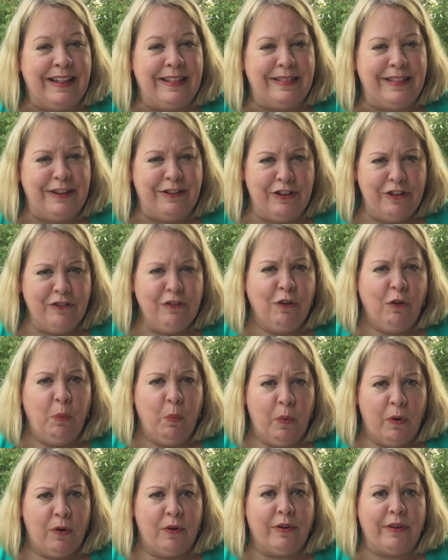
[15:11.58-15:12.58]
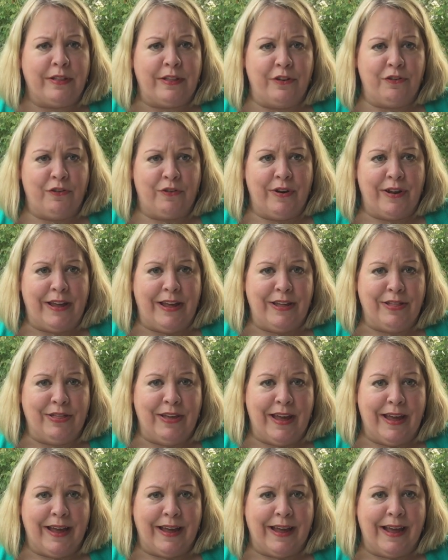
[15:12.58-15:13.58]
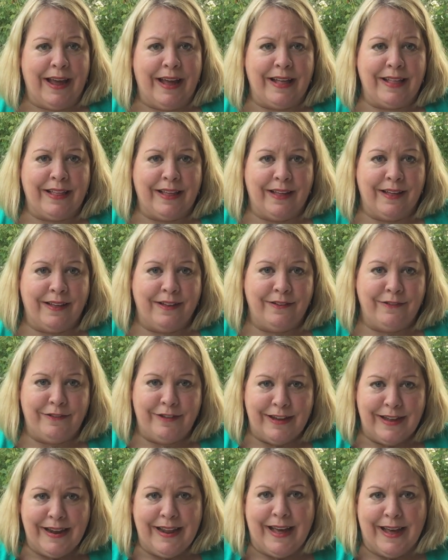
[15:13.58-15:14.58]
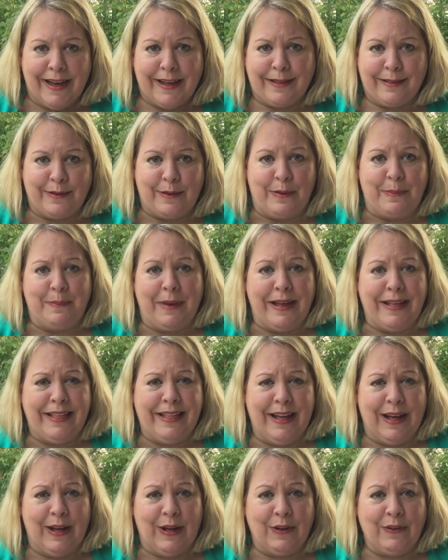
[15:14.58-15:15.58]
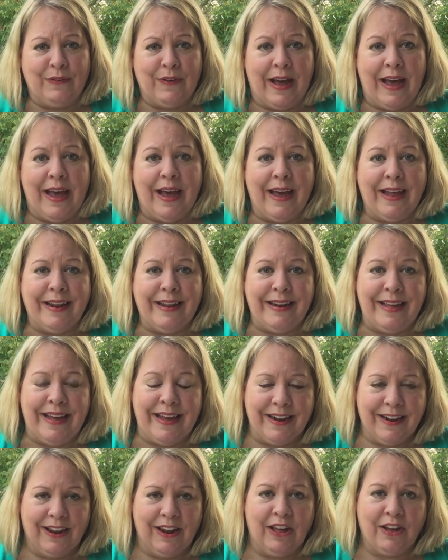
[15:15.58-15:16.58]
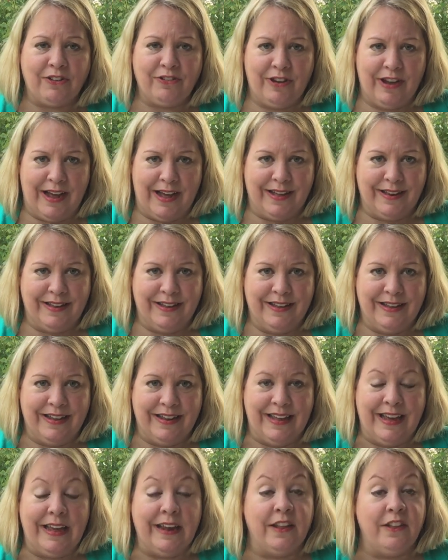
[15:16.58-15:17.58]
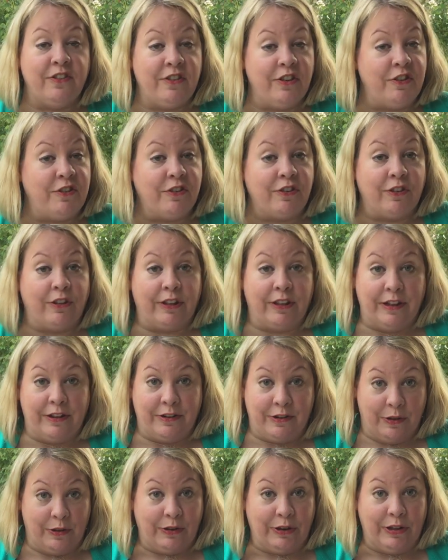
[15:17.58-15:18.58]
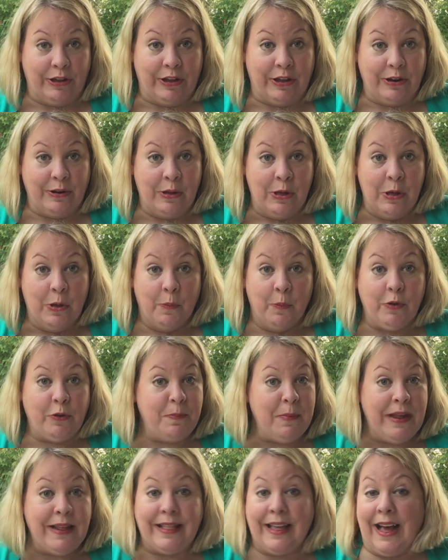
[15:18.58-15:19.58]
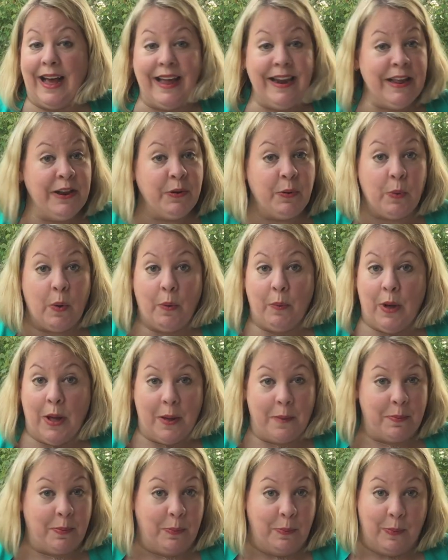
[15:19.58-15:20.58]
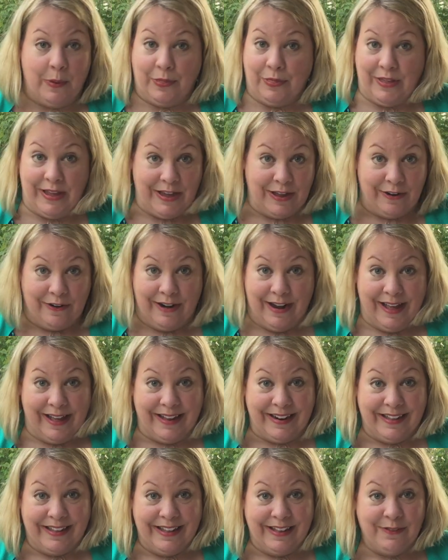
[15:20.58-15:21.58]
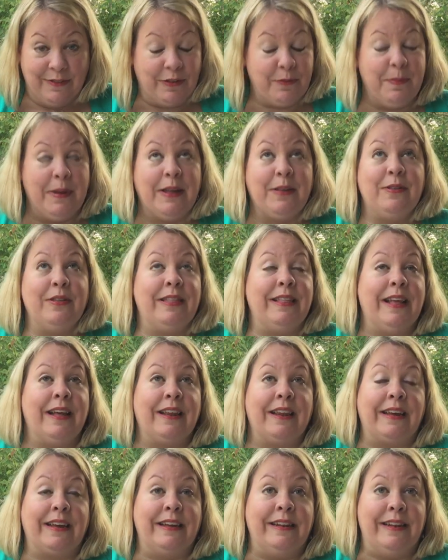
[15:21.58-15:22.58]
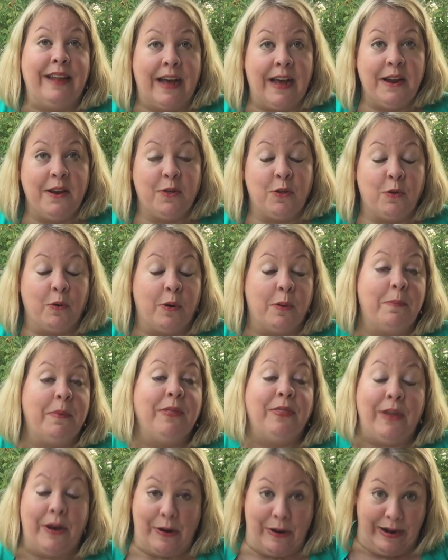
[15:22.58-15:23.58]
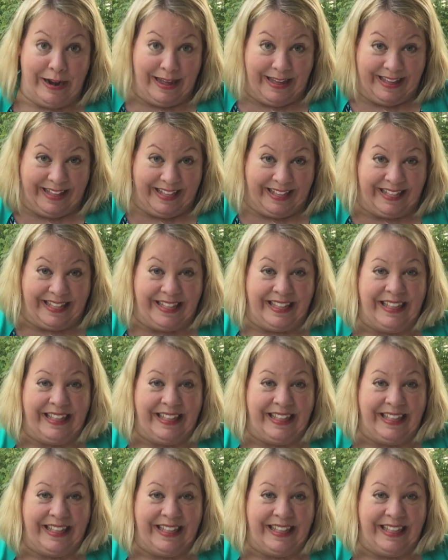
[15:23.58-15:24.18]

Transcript: The digital world is a tricky thing. As a Gen Xer myself, I had an analog childhood and a digital adulthood, which means I didn't grow up with the internet, which makes me sound like a dinosaur, but there it is.